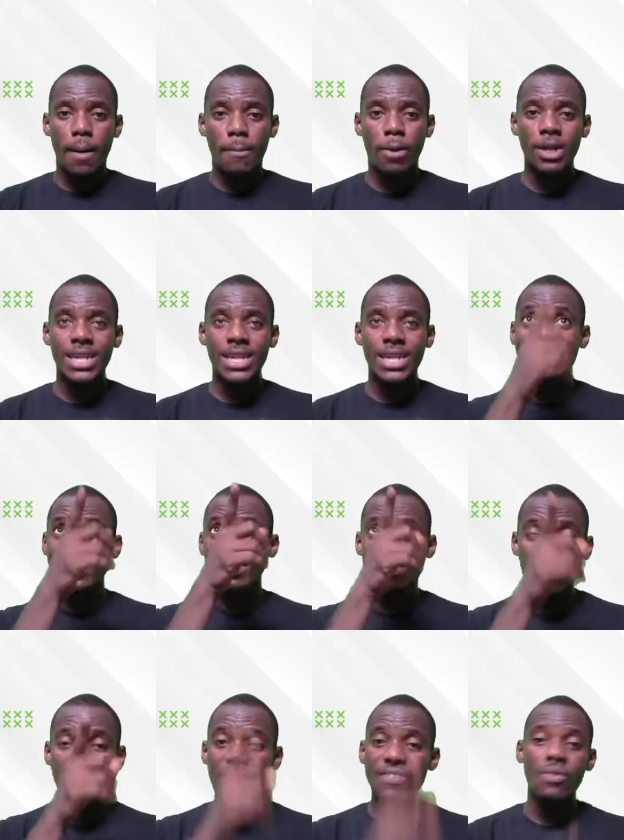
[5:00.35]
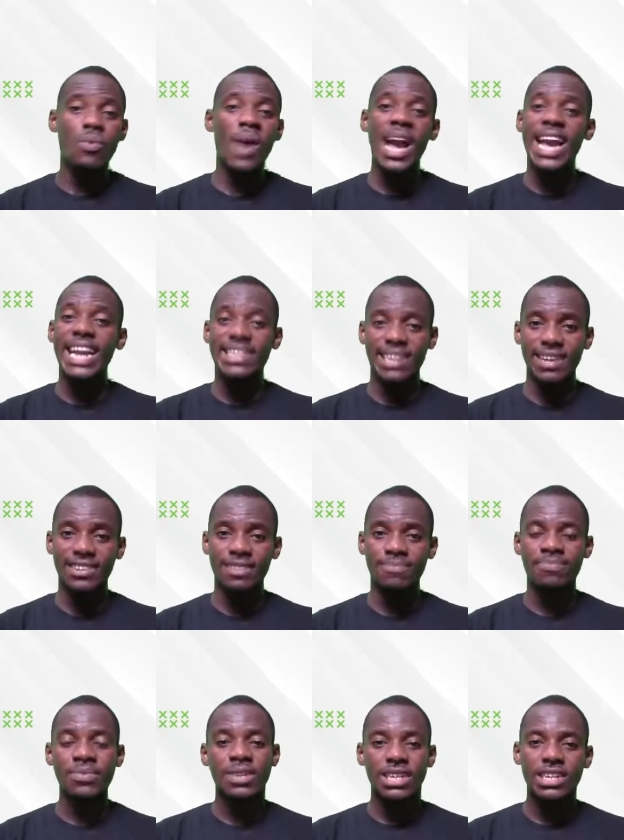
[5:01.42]
but that thing is not living where it is.
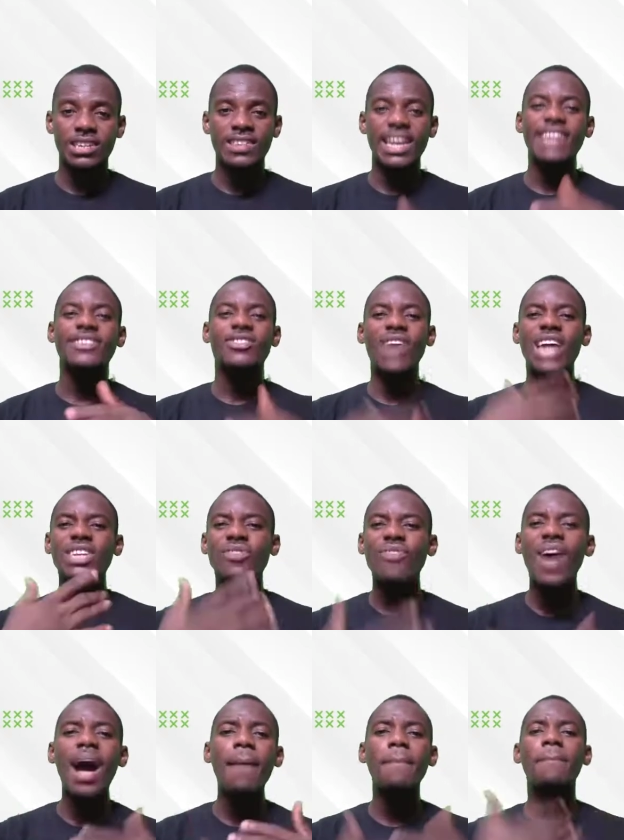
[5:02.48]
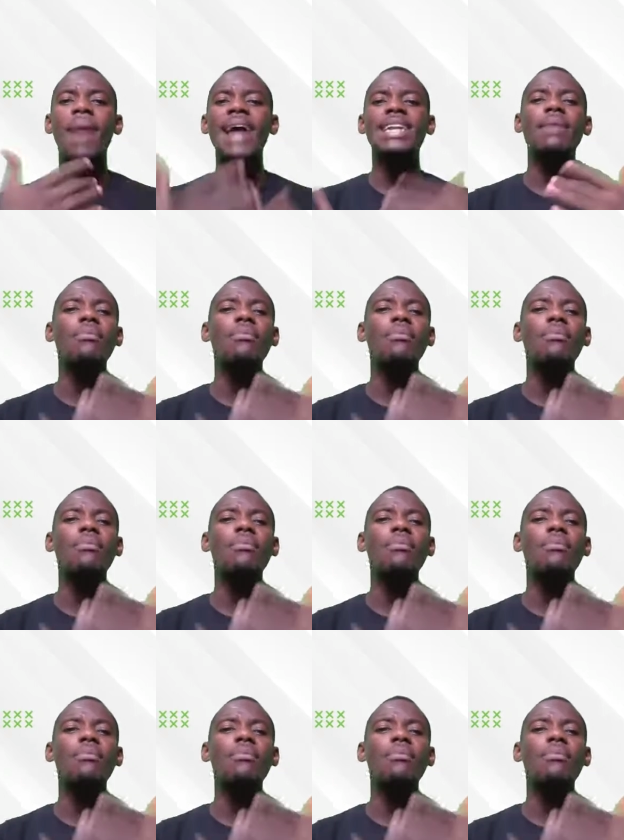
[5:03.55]
It is a transfer by the